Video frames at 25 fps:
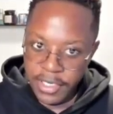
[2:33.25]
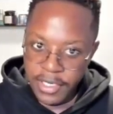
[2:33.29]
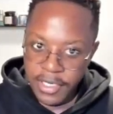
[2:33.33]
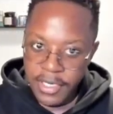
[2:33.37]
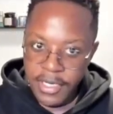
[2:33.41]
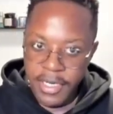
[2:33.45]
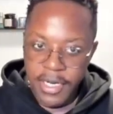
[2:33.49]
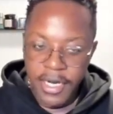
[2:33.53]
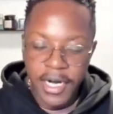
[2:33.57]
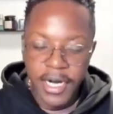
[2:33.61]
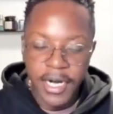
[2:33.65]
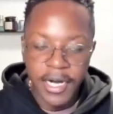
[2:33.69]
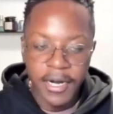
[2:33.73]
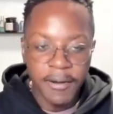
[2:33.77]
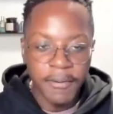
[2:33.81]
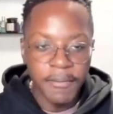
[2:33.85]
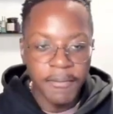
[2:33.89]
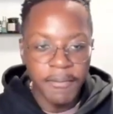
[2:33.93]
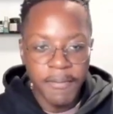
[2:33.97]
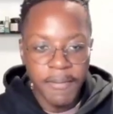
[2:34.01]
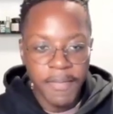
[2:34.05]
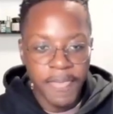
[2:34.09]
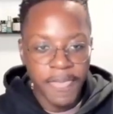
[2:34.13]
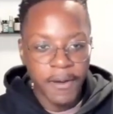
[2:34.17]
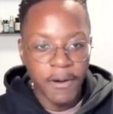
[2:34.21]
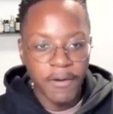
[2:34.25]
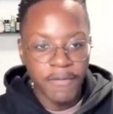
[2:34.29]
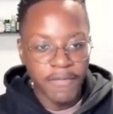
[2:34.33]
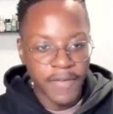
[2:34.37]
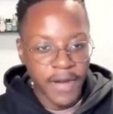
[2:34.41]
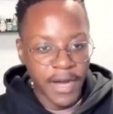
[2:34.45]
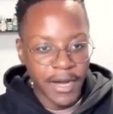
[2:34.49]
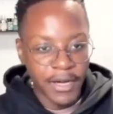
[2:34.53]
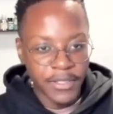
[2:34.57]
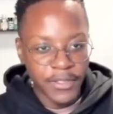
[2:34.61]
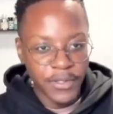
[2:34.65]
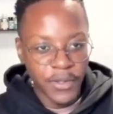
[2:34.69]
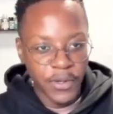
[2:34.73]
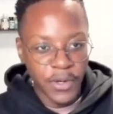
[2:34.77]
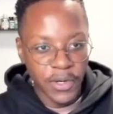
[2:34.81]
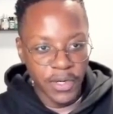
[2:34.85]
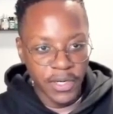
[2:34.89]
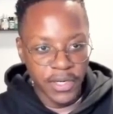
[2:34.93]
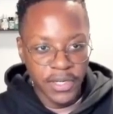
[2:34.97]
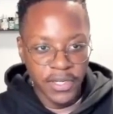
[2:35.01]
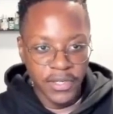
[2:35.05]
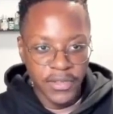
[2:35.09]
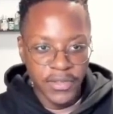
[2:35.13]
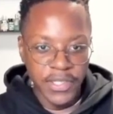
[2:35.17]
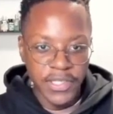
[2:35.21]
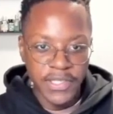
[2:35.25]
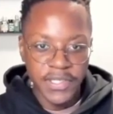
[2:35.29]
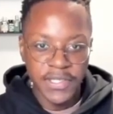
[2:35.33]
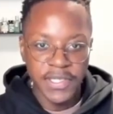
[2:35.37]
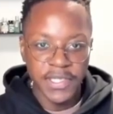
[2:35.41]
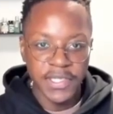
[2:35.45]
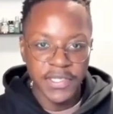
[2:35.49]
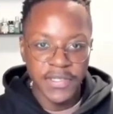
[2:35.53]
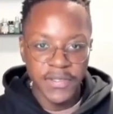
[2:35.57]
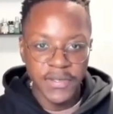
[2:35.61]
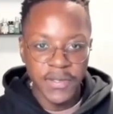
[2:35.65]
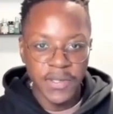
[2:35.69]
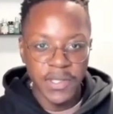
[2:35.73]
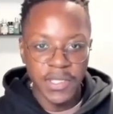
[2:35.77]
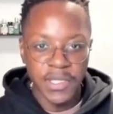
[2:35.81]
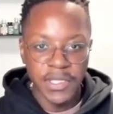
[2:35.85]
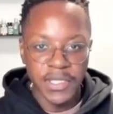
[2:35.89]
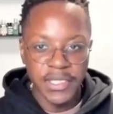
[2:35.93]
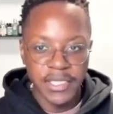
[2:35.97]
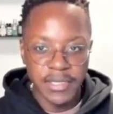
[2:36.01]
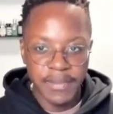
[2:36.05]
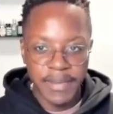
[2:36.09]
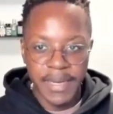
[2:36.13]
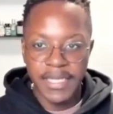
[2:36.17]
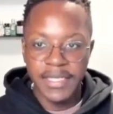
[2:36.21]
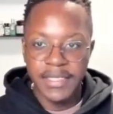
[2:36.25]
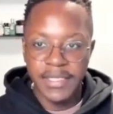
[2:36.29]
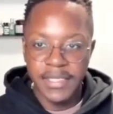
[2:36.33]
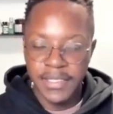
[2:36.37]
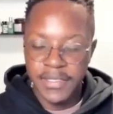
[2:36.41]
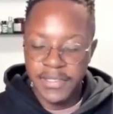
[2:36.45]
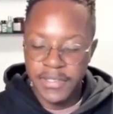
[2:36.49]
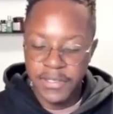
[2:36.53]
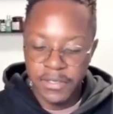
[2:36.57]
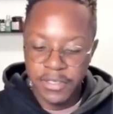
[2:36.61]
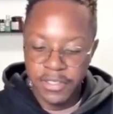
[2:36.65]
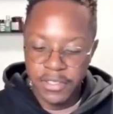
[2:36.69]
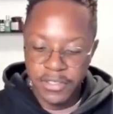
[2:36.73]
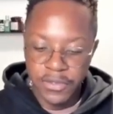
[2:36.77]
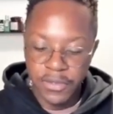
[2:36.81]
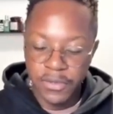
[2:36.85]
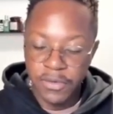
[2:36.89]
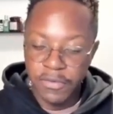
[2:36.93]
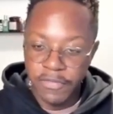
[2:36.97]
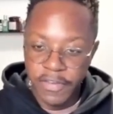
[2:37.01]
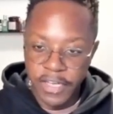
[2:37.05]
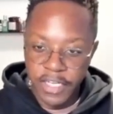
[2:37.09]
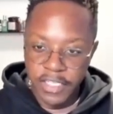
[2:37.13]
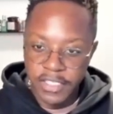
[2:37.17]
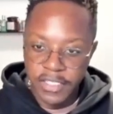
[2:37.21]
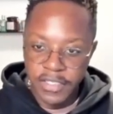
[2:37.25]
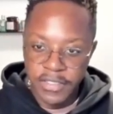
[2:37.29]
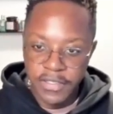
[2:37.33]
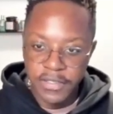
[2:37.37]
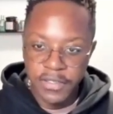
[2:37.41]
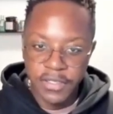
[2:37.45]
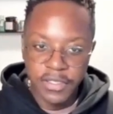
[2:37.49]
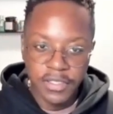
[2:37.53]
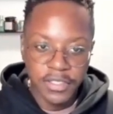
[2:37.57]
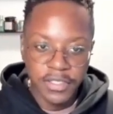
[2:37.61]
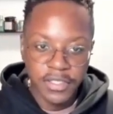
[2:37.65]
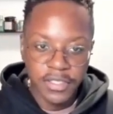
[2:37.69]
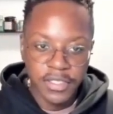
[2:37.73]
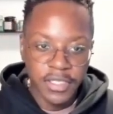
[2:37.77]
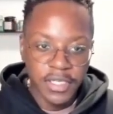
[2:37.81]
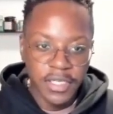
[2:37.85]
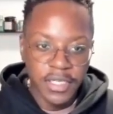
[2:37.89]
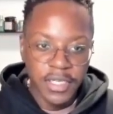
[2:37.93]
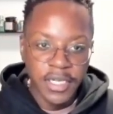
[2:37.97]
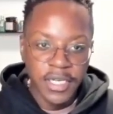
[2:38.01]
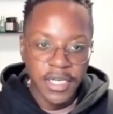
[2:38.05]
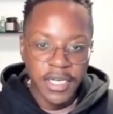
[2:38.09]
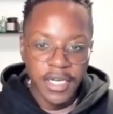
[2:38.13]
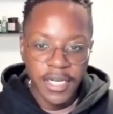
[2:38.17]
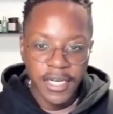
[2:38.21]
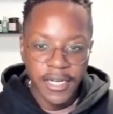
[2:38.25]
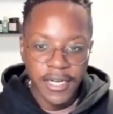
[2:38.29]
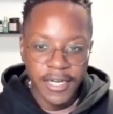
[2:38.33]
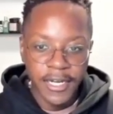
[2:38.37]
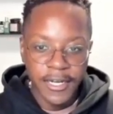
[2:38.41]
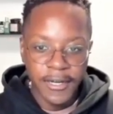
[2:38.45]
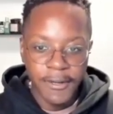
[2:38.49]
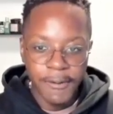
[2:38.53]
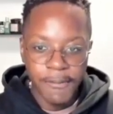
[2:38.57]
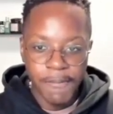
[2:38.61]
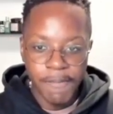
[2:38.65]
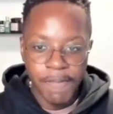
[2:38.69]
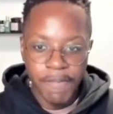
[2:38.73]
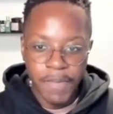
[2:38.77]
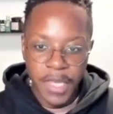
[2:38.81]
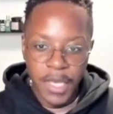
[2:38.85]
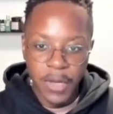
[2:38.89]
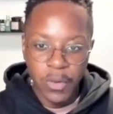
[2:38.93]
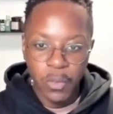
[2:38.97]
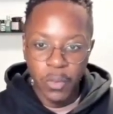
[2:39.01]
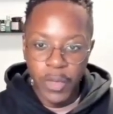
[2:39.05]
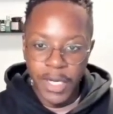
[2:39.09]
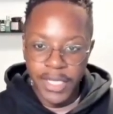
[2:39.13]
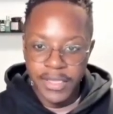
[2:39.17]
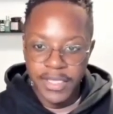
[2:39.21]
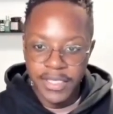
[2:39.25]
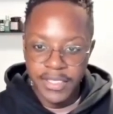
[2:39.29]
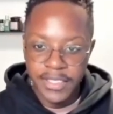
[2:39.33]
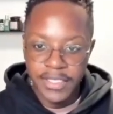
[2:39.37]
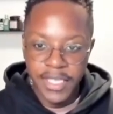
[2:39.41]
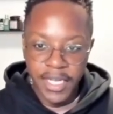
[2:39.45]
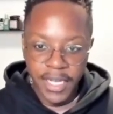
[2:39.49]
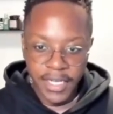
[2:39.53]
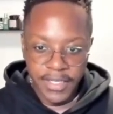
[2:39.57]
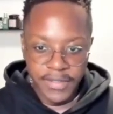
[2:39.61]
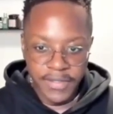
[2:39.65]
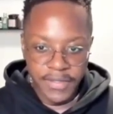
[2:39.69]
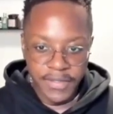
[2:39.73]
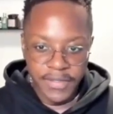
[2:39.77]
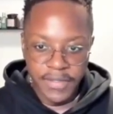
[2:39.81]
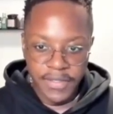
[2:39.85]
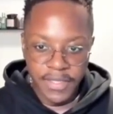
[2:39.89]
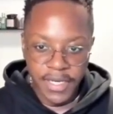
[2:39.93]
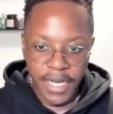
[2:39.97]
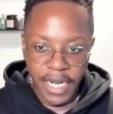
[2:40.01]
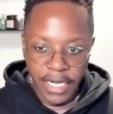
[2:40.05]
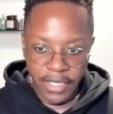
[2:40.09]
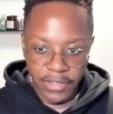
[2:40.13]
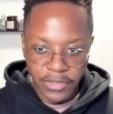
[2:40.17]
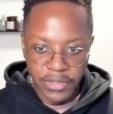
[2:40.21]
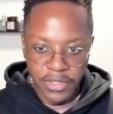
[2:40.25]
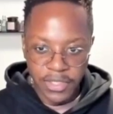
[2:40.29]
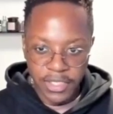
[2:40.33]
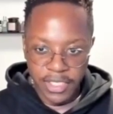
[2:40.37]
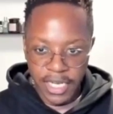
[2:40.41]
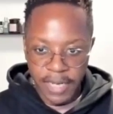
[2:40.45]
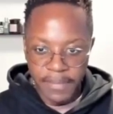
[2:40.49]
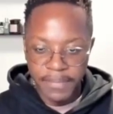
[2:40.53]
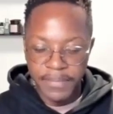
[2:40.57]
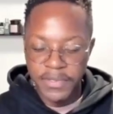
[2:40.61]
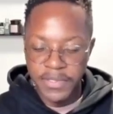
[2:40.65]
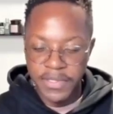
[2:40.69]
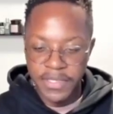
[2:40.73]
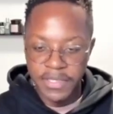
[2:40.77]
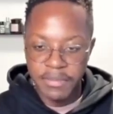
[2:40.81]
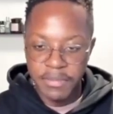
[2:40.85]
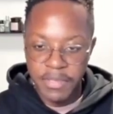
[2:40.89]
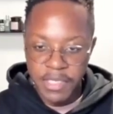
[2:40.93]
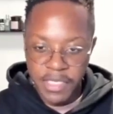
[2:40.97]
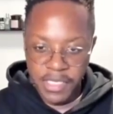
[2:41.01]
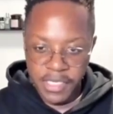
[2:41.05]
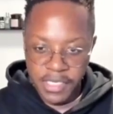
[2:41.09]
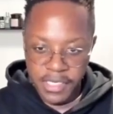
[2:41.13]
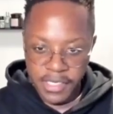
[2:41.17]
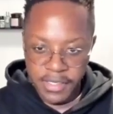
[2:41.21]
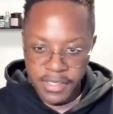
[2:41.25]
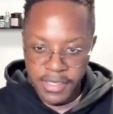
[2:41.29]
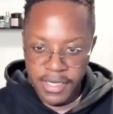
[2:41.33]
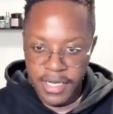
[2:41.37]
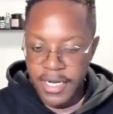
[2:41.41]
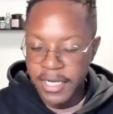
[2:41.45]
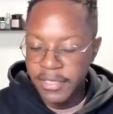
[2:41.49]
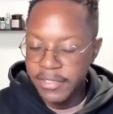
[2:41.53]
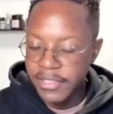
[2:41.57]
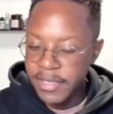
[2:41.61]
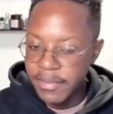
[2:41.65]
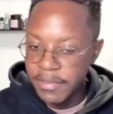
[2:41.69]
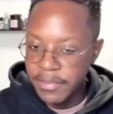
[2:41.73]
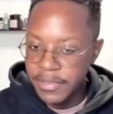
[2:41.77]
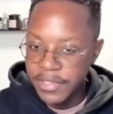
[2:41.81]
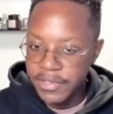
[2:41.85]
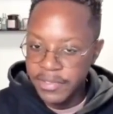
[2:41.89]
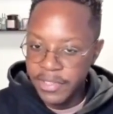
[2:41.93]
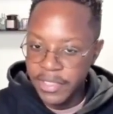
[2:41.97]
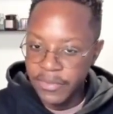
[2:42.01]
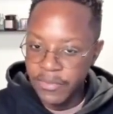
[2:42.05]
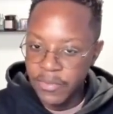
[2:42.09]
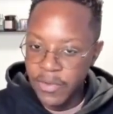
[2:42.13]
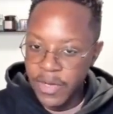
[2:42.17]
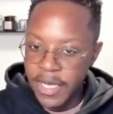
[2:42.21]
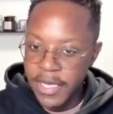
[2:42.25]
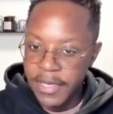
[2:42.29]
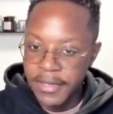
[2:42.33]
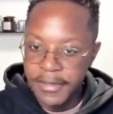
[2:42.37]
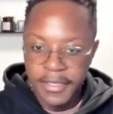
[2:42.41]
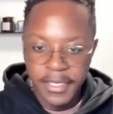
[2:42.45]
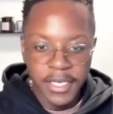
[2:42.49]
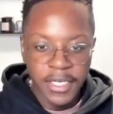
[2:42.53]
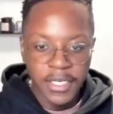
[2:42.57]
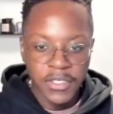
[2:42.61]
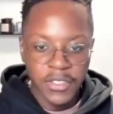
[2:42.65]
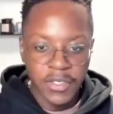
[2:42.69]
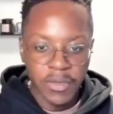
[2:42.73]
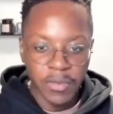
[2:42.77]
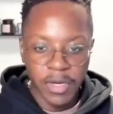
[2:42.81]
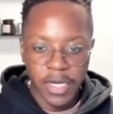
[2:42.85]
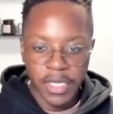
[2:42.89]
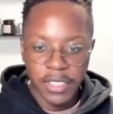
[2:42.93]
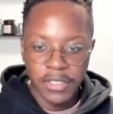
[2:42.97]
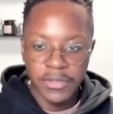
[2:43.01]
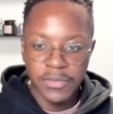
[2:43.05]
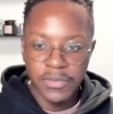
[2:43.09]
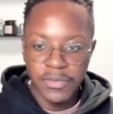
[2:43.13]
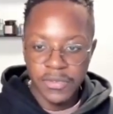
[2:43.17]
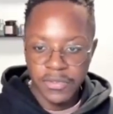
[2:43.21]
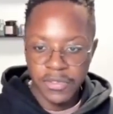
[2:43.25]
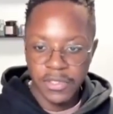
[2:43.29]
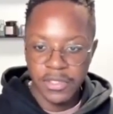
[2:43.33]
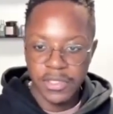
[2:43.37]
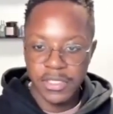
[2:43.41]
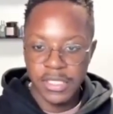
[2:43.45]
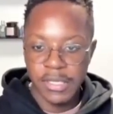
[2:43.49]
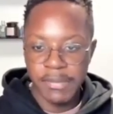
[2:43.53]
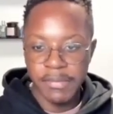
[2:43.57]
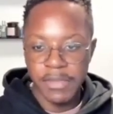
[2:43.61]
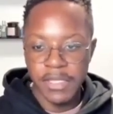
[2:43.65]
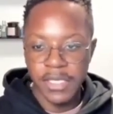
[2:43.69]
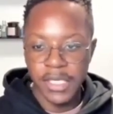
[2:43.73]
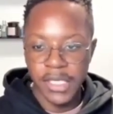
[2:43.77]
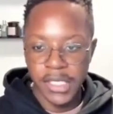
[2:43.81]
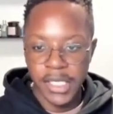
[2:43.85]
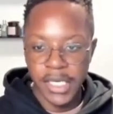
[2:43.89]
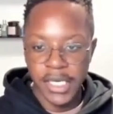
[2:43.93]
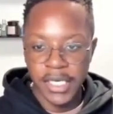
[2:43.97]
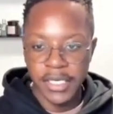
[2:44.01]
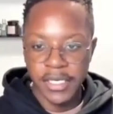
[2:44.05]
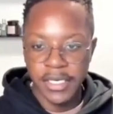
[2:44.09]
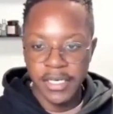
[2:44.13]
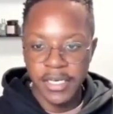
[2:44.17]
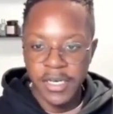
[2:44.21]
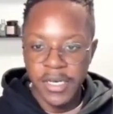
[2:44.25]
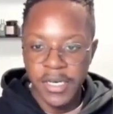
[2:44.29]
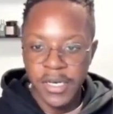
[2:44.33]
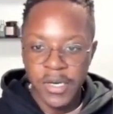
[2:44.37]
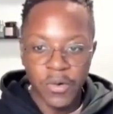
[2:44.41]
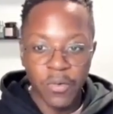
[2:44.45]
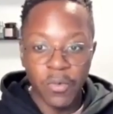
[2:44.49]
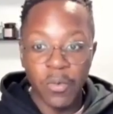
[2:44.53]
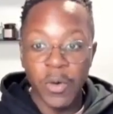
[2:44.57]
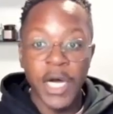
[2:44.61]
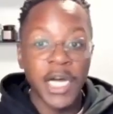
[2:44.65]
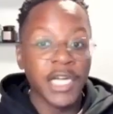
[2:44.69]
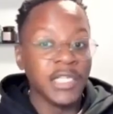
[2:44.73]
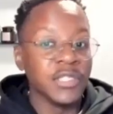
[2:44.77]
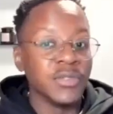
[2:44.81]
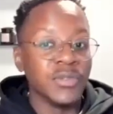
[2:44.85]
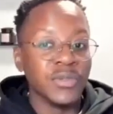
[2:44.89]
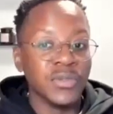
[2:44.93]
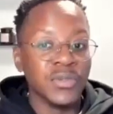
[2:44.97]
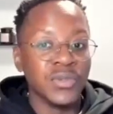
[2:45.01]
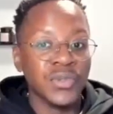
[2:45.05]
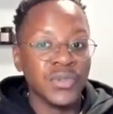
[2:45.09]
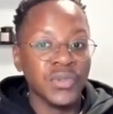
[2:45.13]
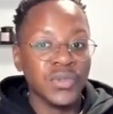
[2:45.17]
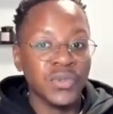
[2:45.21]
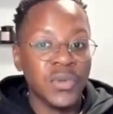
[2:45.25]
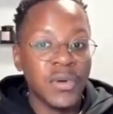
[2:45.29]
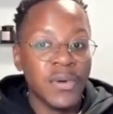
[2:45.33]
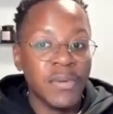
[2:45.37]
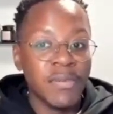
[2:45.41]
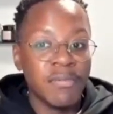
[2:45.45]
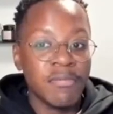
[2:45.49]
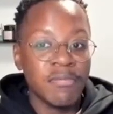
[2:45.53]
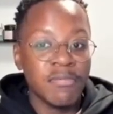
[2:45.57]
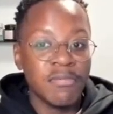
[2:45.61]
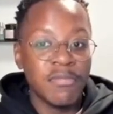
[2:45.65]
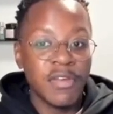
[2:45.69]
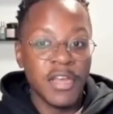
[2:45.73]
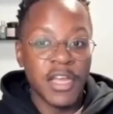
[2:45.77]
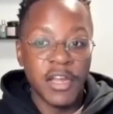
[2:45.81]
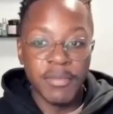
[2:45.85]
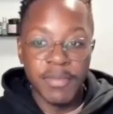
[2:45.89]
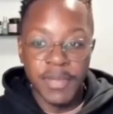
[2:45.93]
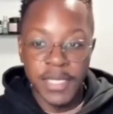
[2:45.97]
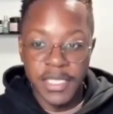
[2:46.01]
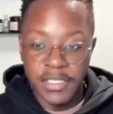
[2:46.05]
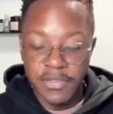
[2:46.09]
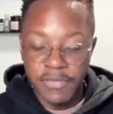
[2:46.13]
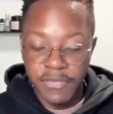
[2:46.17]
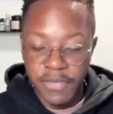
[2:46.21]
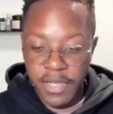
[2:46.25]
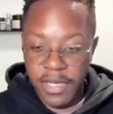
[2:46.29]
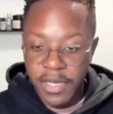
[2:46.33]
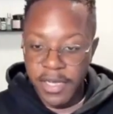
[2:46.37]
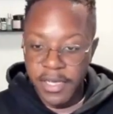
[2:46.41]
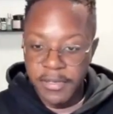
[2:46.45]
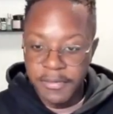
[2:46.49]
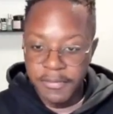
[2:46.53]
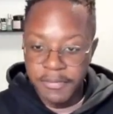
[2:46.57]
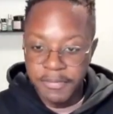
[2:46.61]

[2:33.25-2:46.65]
of our talk. This is called semantic search or vector search. And what this does is it actually captures the meaning. And I'll demonstrate why. So when I do search something like, why do airplanes fly?